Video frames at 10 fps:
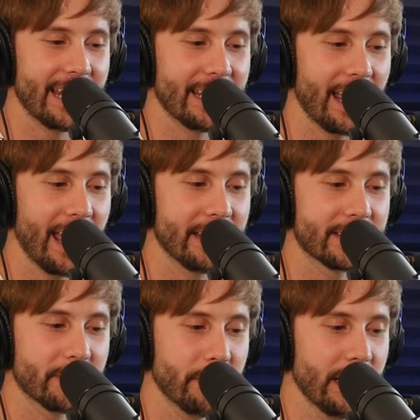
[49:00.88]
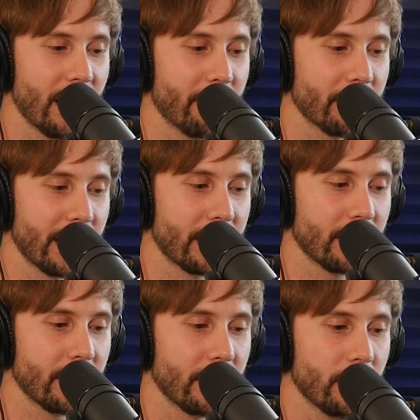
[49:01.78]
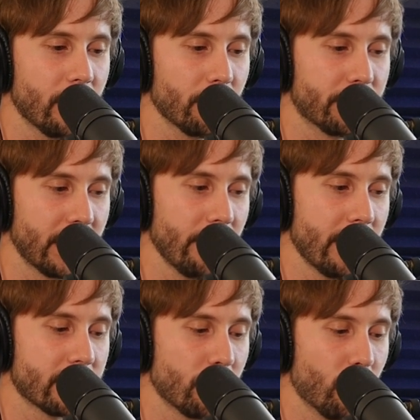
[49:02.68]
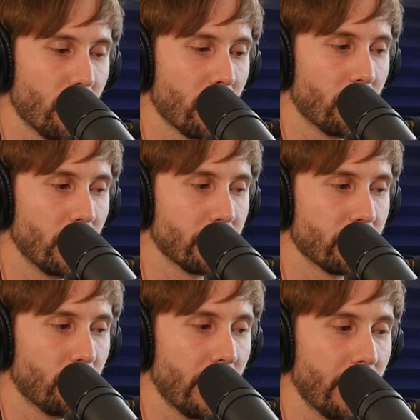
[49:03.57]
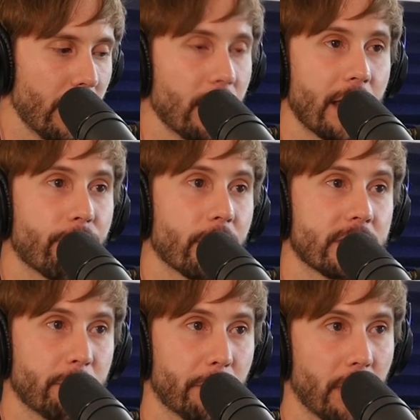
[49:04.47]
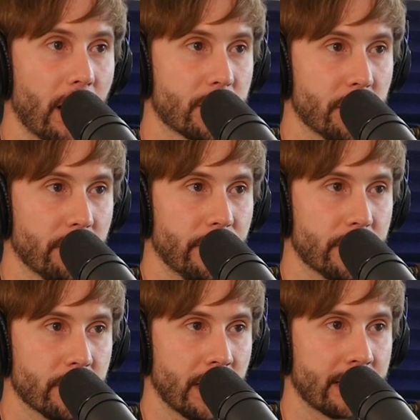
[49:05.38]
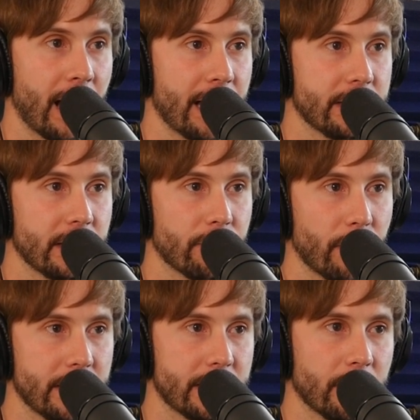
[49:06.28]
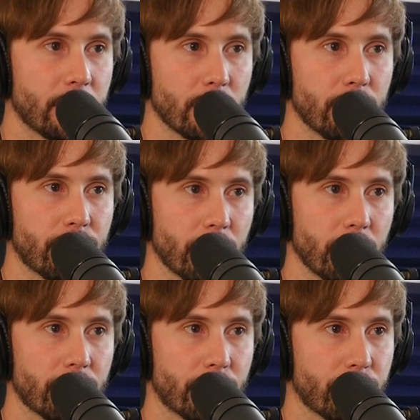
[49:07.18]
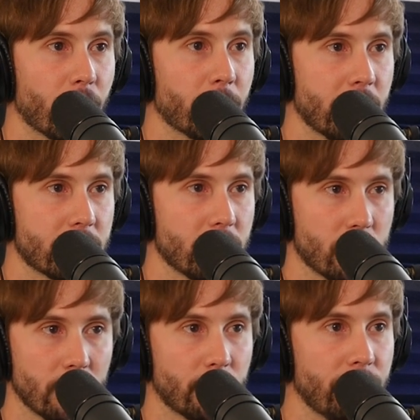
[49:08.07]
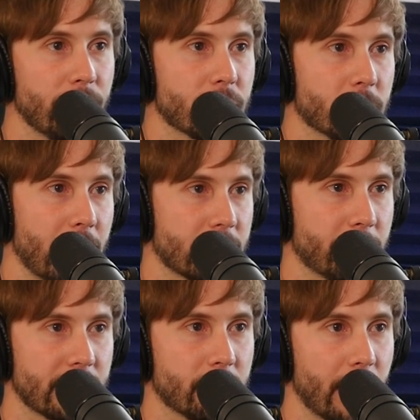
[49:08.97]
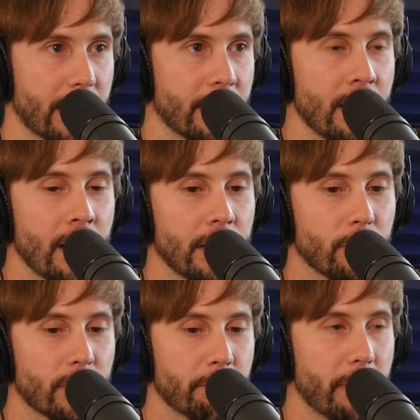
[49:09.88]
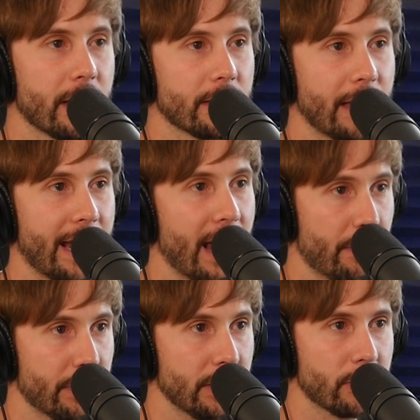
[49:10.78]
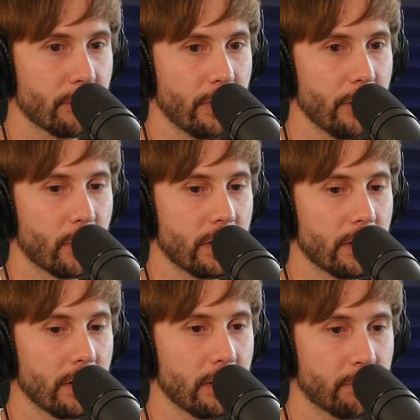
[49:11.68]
and and to me, I'm like, you know, there is a world where, like for example, block shooting features, like the idea of renting yeah. crew for for four months, you shoot three features back to back to back. Yeah, you can make that happen. You can you can